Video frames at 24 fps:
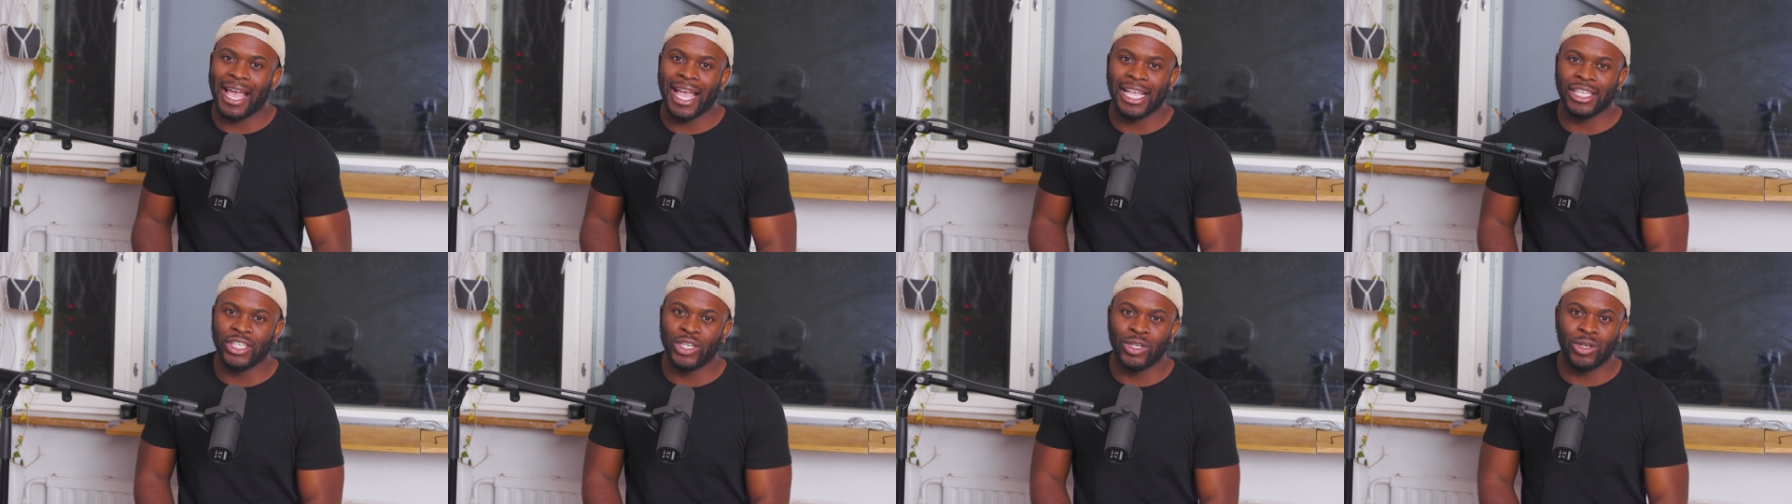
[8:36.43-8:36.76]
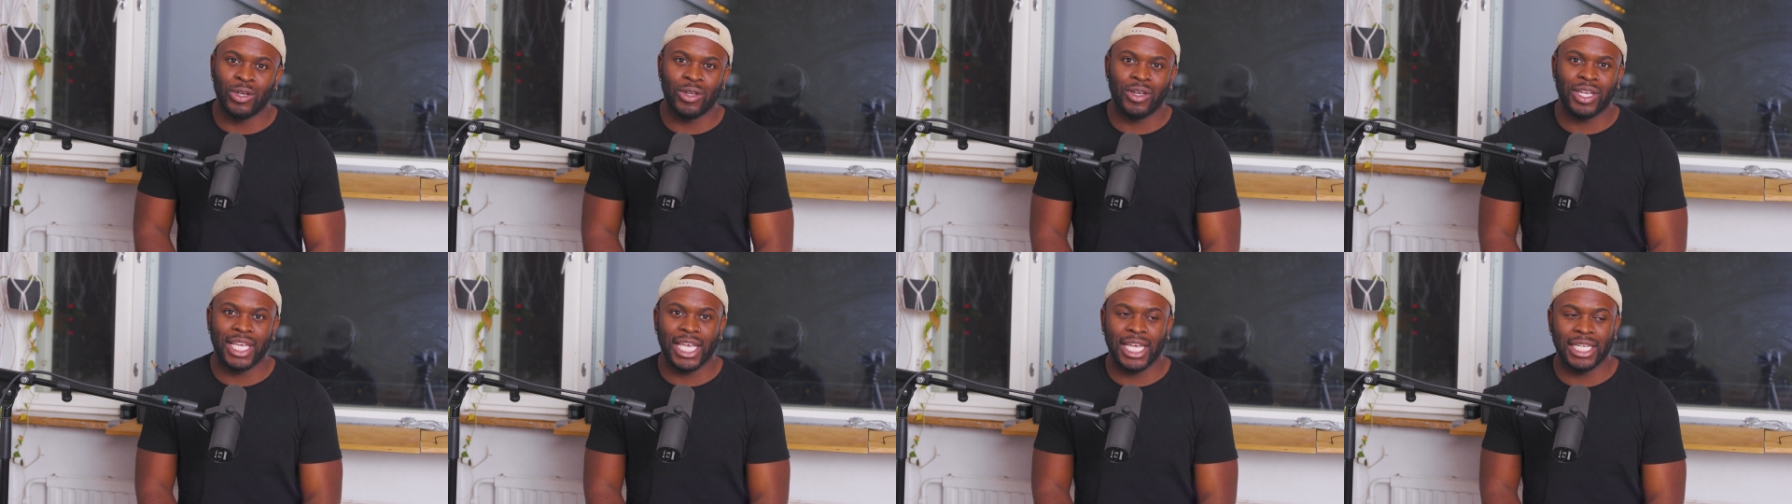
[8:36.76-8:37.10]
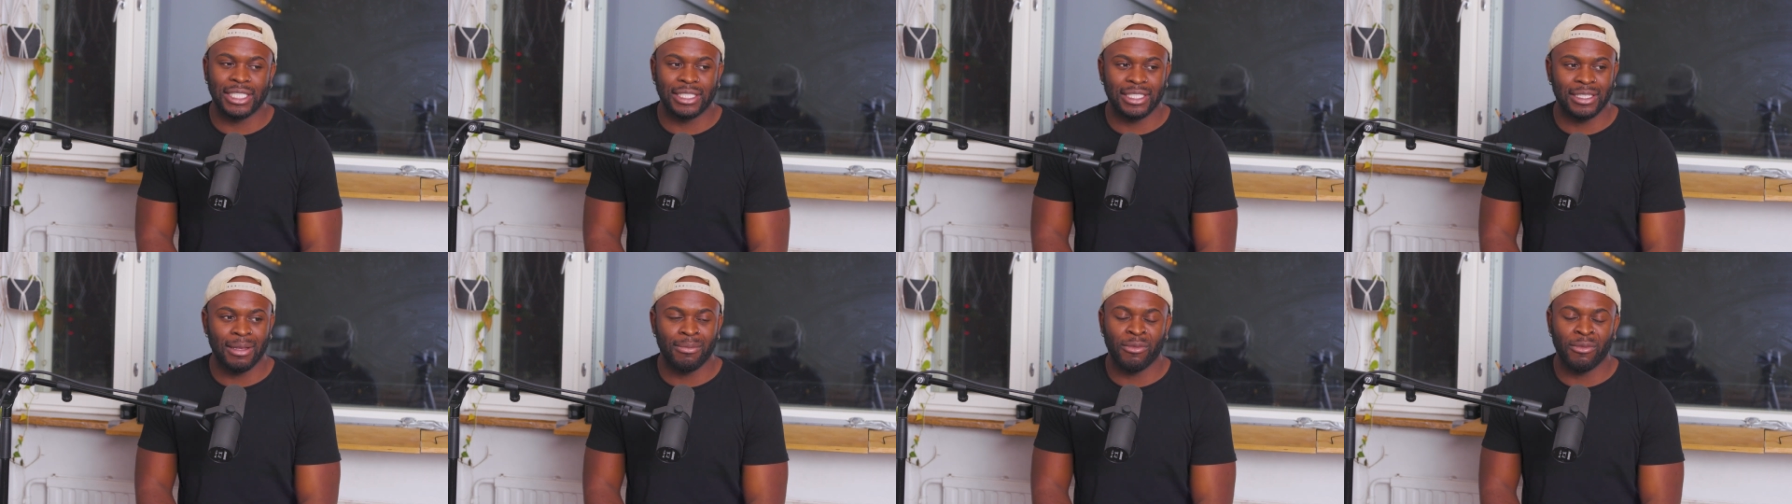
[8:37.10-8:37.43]
and you look
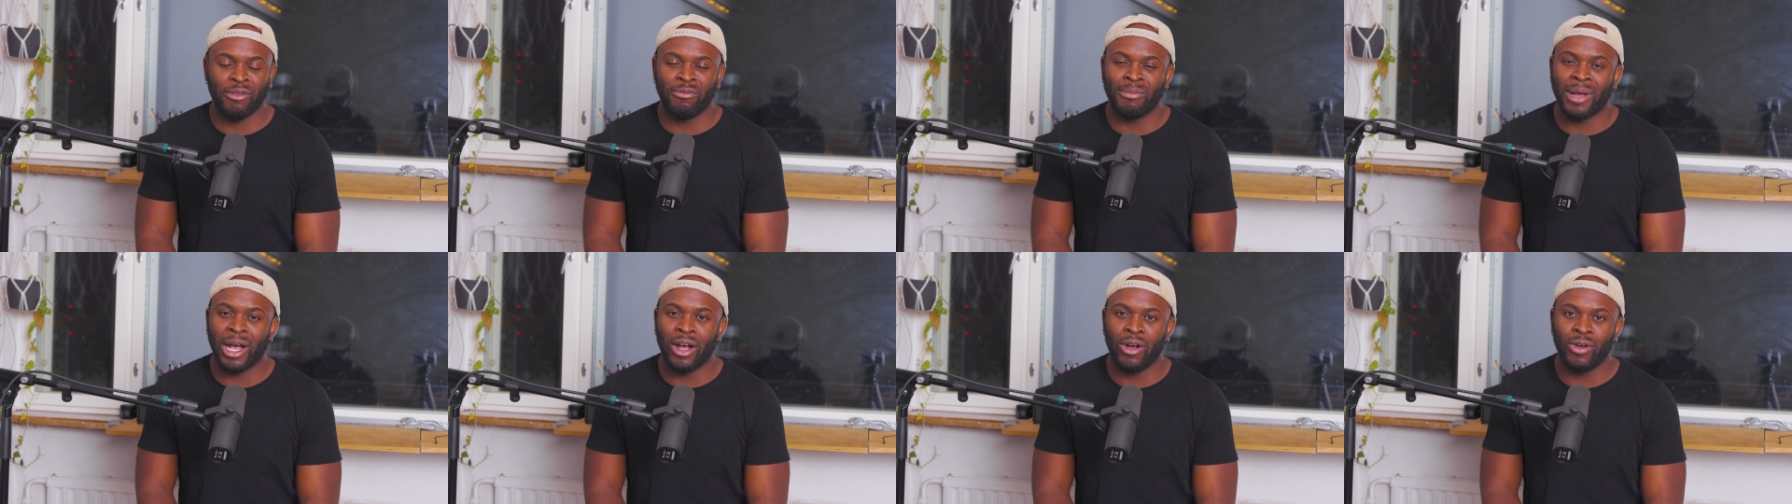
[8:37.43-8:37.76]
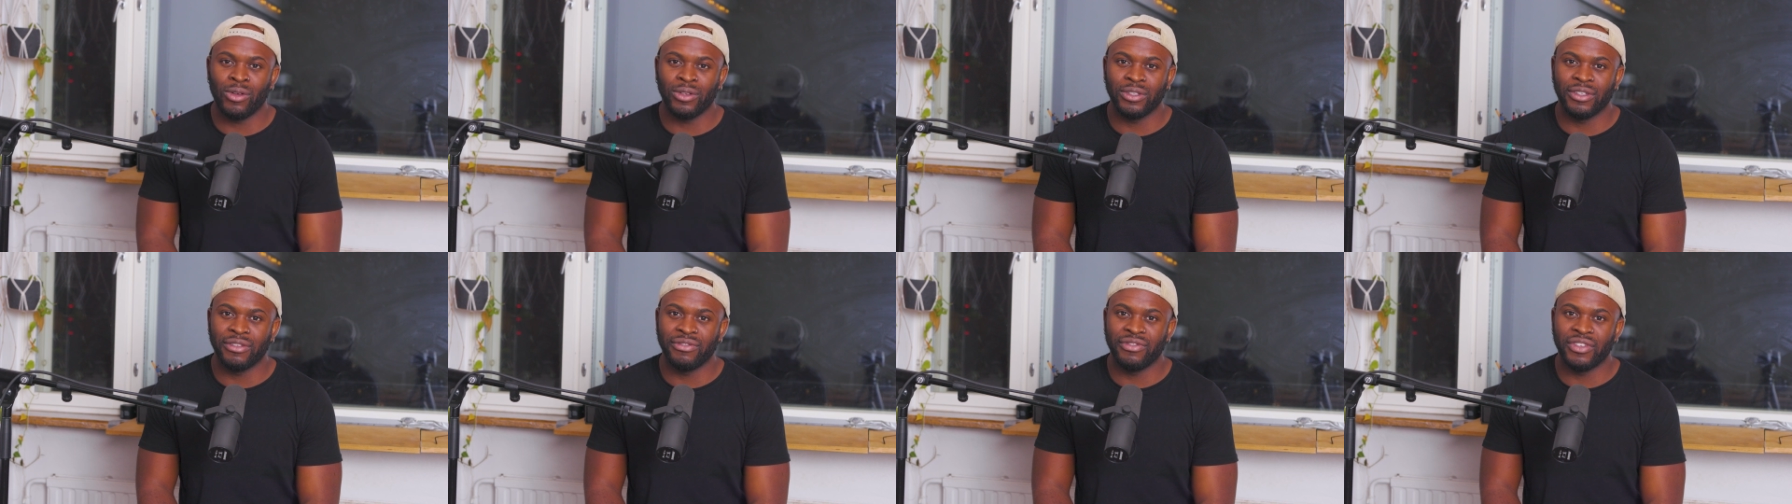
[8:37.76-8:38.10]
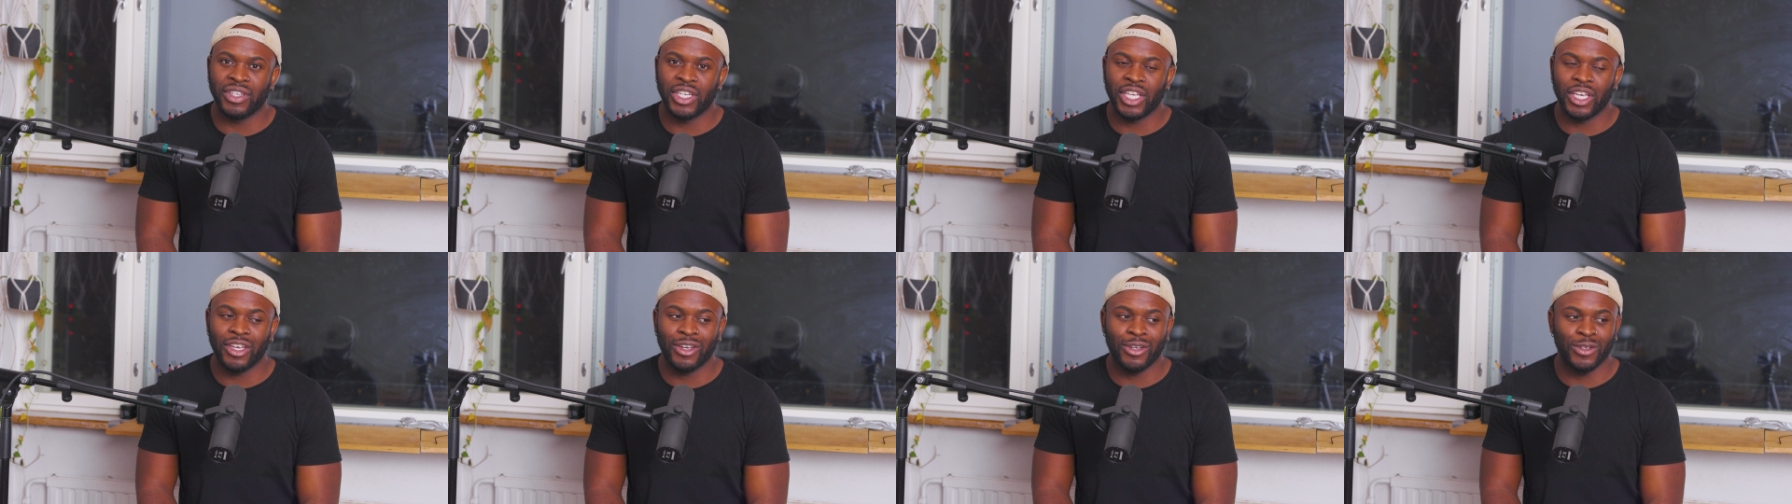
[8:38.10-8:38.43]
at some of my older
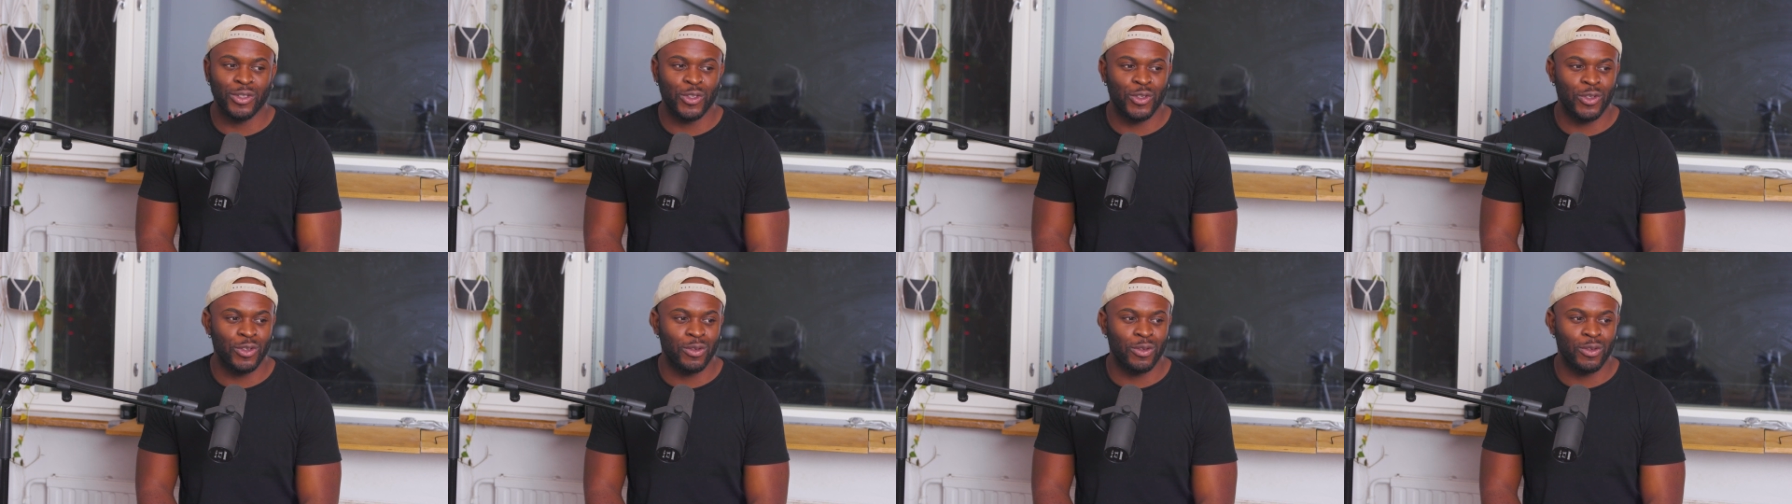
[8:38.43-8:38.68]
videos,